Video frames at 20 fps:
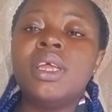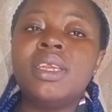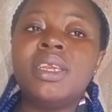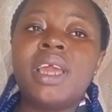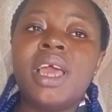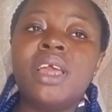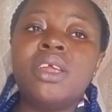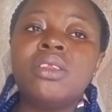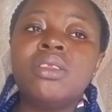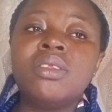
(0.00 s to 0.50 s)

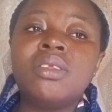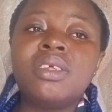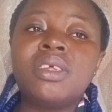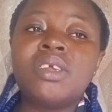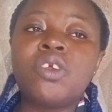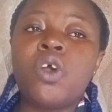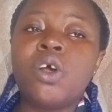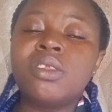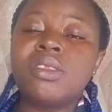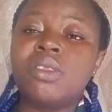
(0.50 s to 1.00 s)
Then
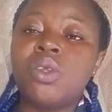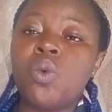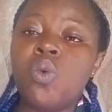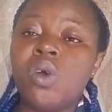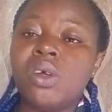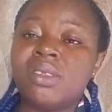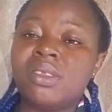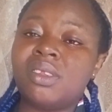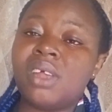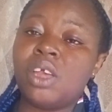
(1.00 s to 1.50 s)
cut the
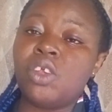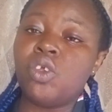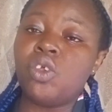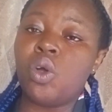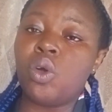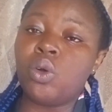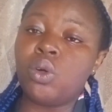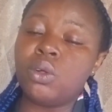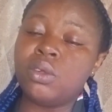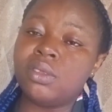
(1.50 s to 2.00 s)
ones that
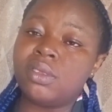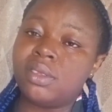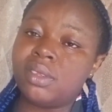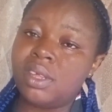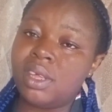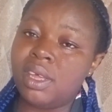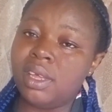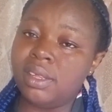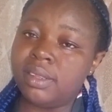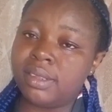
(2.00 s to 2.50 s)
your goats
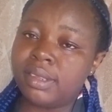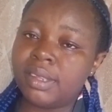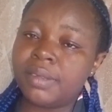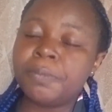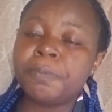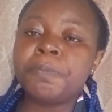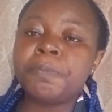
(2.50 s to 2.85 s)
eat,